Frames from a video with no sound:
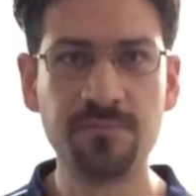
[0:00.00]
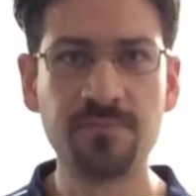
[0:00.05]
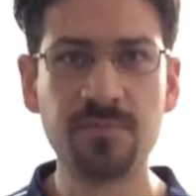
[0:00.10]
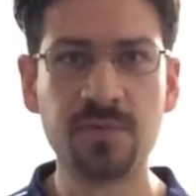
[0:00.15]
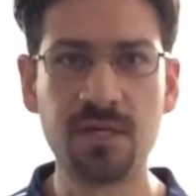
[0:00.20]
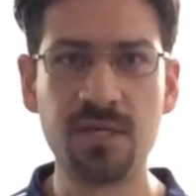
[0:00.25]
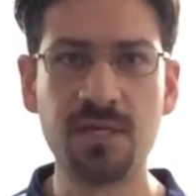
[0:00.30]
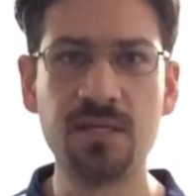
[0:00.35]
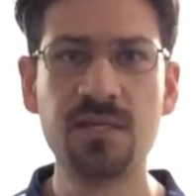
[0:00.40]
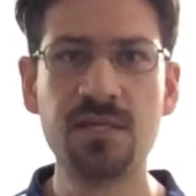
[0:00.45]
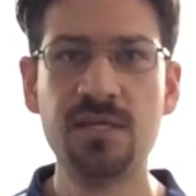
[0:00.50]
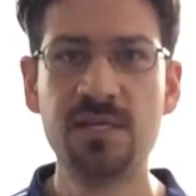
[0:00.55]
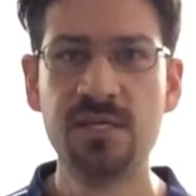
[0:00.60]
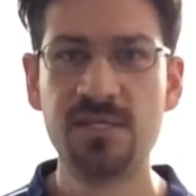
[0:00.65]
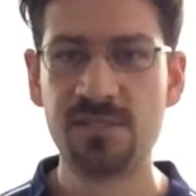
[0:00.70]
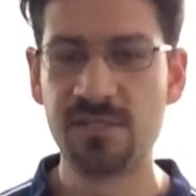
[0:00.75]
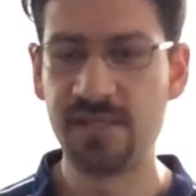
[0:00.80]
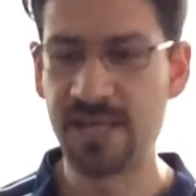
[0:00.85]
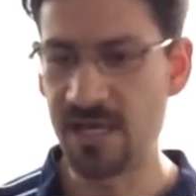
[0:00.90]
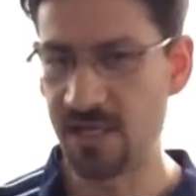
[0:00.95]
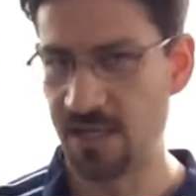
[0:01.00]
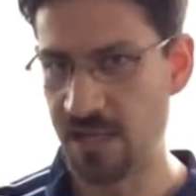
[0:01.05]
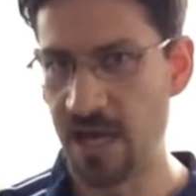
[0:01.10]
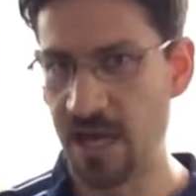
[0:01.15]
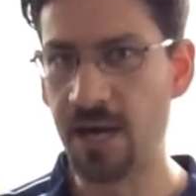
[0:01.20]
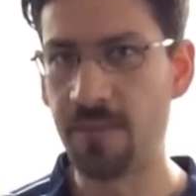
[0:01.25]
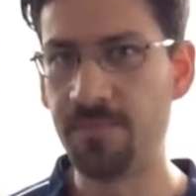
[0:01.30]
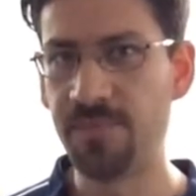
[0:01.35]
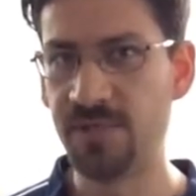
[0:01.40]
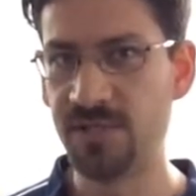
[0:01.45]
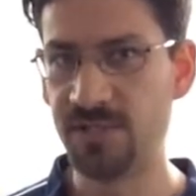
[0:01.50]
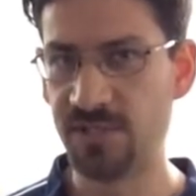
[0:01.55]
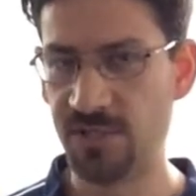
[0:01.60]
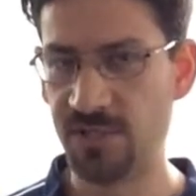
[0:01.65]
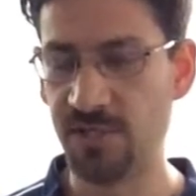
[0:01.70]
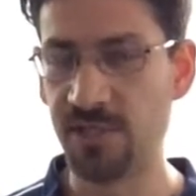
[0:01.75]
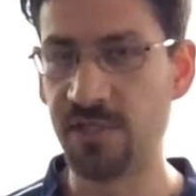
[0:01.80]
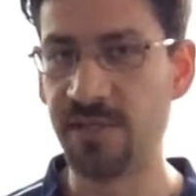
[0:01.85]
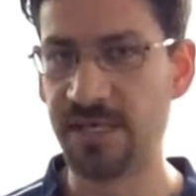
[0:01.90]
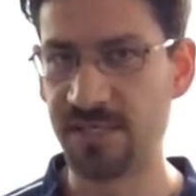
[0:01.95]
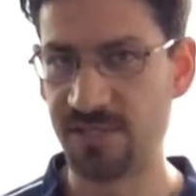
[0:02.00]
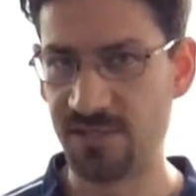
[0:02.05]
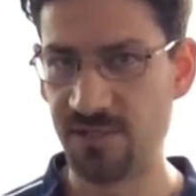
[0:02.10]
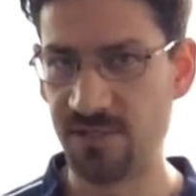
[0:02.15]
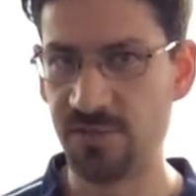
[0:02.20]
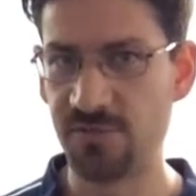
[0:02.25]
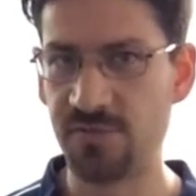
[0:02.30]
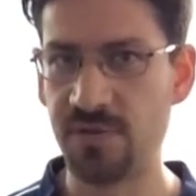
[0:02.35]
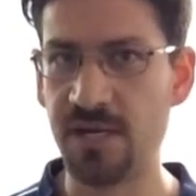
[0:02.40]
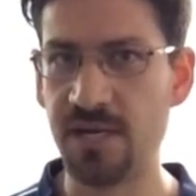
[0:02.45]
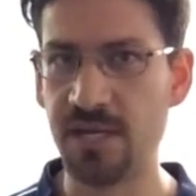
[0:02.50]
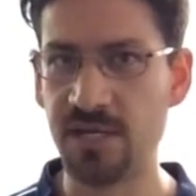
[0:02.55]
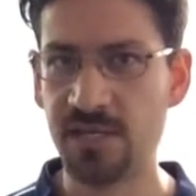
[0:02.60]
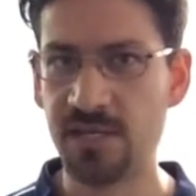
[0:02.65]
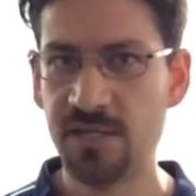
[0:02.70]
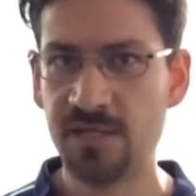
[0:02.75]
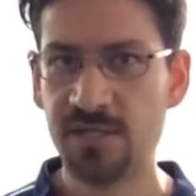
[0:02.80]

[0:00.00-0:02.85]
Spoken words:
Okay, so that up is good. That's good training.